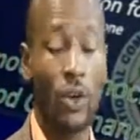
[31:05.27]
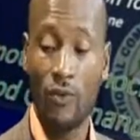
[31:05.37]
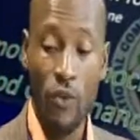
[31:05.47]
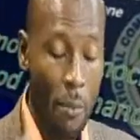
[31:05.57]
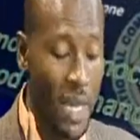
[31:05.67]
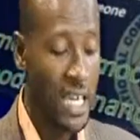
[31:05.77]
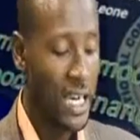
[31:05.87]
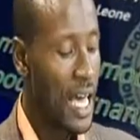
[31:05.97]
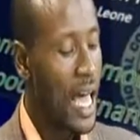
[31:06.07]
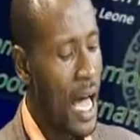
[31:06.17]
For me,
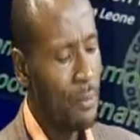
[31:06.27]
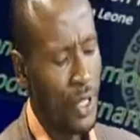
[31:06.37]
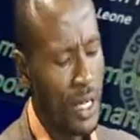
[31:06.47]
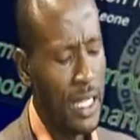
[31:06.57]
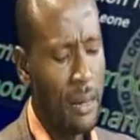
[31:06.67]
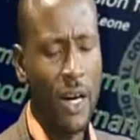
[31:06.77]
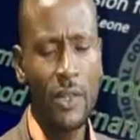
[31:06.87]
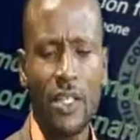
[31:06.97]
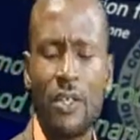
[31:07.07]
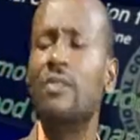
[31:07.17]
I'm talking about the
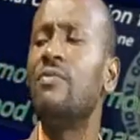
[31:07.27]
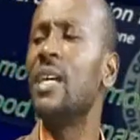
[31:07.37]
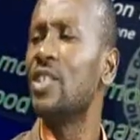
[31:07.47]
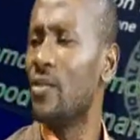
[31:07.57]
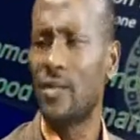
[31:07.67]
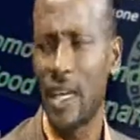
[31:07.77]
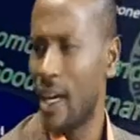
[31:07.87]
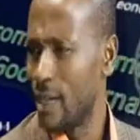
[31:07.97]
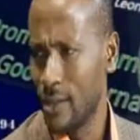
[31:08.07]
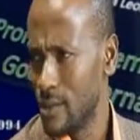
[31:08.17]
government of Sierra
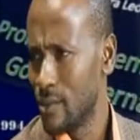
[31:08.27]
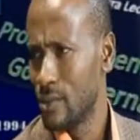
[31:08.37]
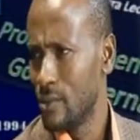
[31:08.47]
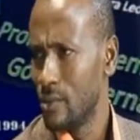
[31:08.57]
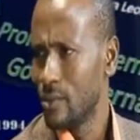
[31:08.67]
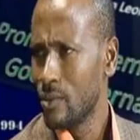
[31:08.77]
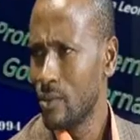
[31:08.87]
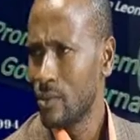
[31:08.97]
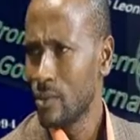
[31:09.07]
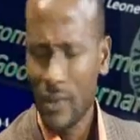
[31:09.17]
Leone.
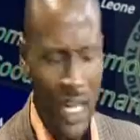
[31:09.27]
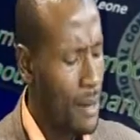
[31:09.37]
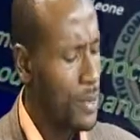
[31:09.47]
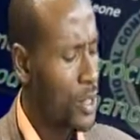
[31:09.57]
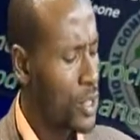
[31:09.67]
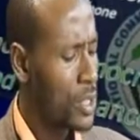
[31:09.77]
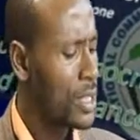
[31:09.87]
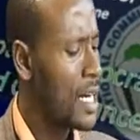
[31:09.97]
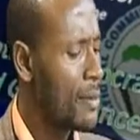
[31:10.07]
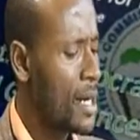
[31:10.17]
I'm not talking
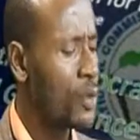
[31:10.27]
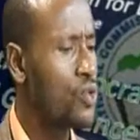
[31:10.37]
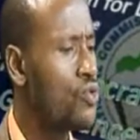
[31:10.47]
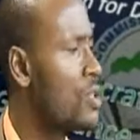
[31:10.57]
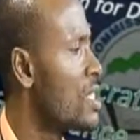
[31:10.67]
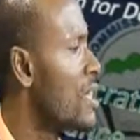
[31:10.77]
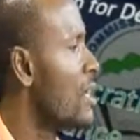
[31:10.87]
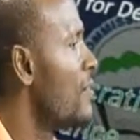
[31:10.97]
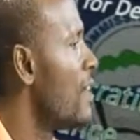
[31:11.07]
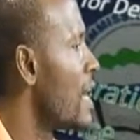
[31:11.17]
about who is in
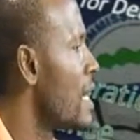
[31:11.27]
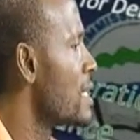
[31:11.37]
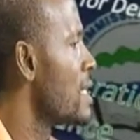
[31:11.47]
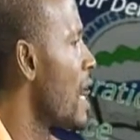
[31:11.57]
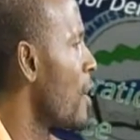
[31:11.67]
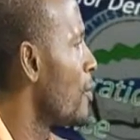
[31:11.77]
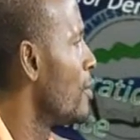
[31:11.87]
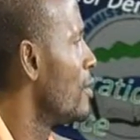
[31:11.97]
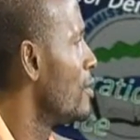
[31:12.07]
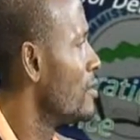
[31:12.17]
governance now
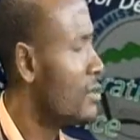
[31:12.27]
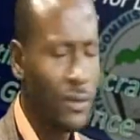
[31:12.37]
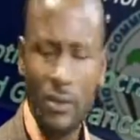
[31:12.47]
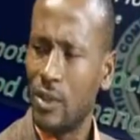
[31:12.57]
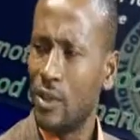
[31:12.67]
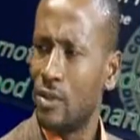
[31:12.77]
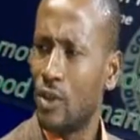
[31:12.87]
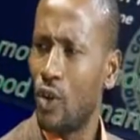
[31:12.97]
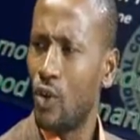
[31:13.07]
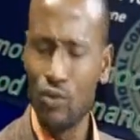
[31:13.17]

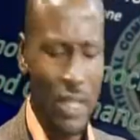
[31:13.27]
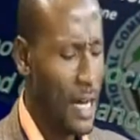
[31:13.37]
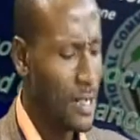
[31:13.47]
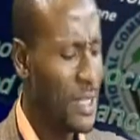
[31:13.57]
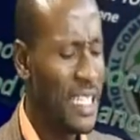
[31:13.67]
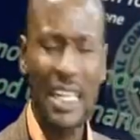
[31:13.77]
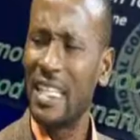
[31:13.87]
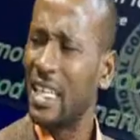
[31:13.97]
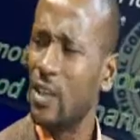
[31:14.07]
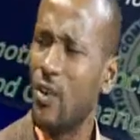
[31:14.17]
or who that been
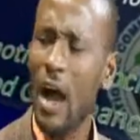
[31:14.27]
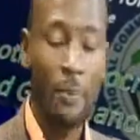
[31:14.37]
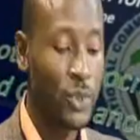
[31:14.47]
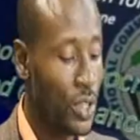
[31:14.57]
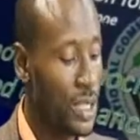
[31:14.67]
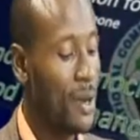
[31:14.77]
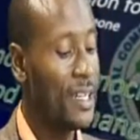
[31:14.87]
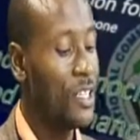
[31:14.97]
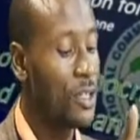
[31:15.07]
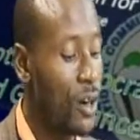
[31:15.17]
dated. No, I'm talking about the
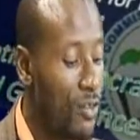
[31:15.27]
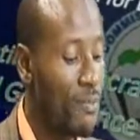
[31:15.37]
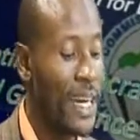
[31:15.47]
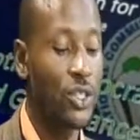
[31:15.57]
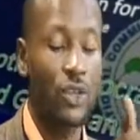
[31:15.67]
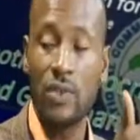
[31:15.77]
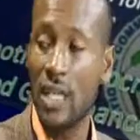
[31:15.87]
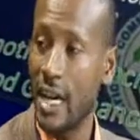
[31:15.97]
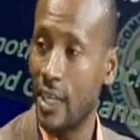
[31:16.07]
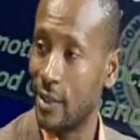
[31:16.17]
government of
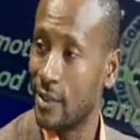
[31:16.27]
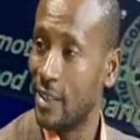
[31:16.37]
Sierra Leone.